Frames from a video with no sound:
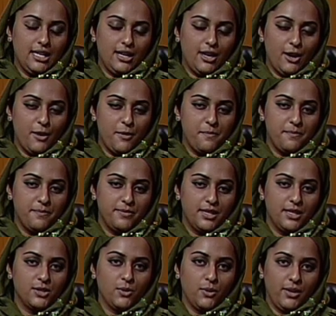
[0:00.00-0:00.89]

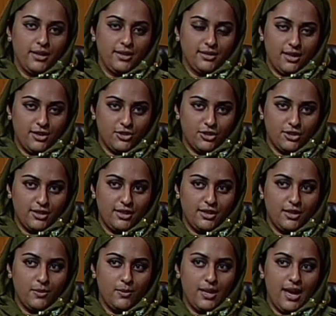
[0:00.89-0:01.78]
the sorting session, and
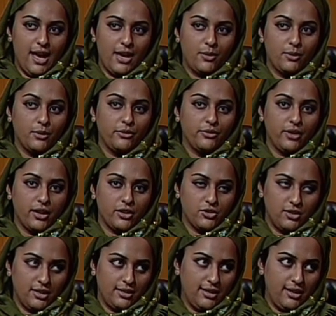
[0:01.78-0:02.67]
then we had a
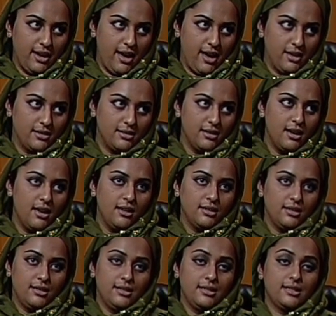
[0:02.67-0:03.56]
reflection at the end
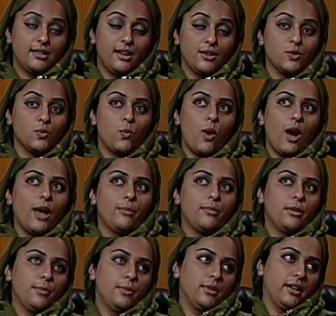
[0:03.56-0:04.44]
to discuss why
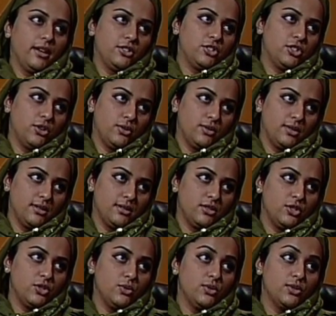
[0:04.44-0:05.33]
people had chosen
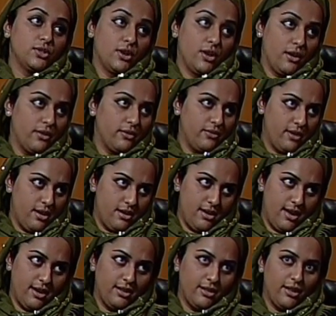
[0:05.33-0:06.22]
to serve on
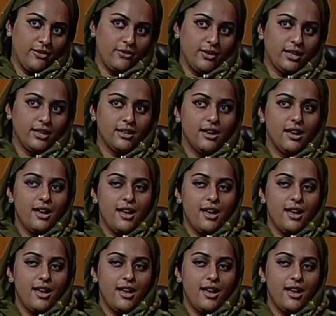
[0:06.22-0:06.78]
9/11.